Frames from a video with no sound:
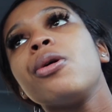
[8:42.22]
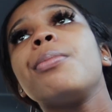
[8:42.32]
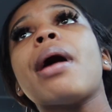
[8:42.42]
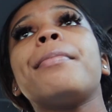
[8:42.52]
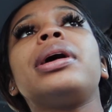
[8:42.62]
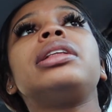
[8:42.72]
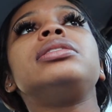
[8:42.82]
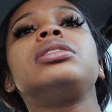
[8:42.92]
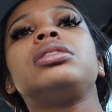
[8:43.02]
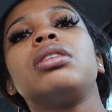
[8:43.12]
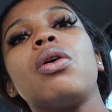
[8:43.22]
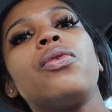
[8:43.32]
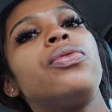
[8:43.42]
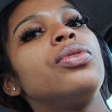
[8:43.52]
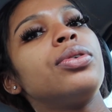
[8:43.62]
Oh, my belly is
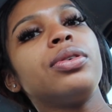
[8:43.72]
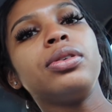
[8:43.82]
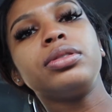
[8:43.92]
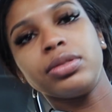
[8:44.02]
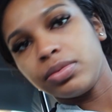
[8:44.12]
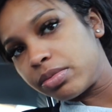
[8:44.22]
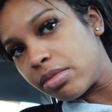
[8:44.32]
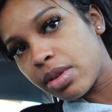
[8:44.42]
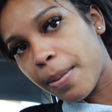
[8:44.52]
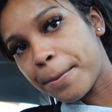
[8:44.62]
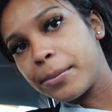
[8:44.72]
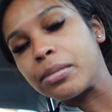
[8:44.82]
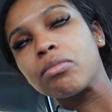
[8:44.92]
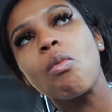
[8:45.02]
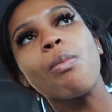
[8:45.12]
so full. If you
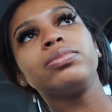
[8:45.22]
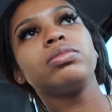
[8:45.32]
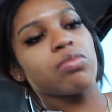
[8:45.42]
go to church,